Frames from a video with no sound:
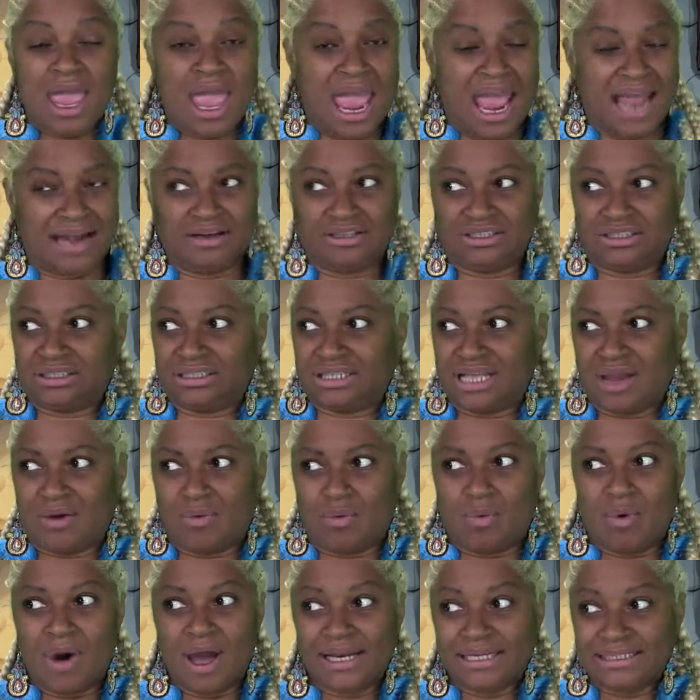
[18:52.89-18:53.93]
And they're just like,
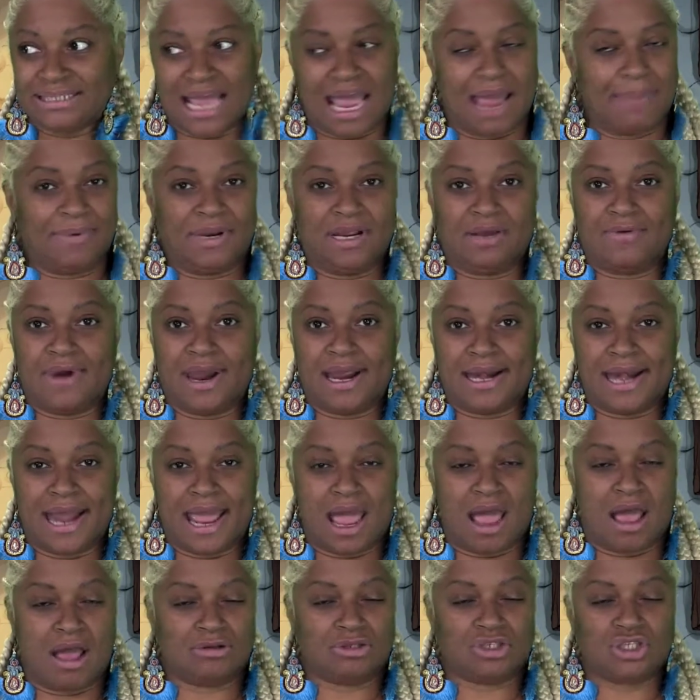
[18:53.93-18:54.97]
what is happening right
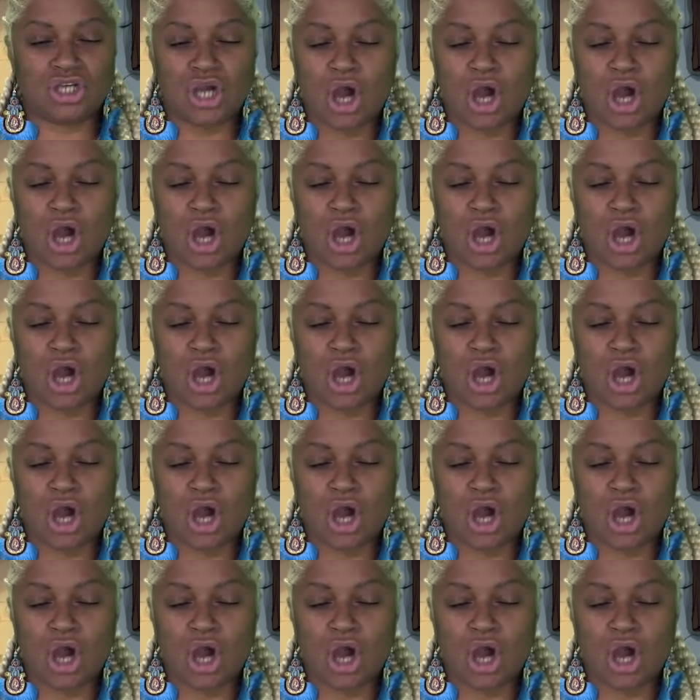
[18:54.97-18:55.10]
now?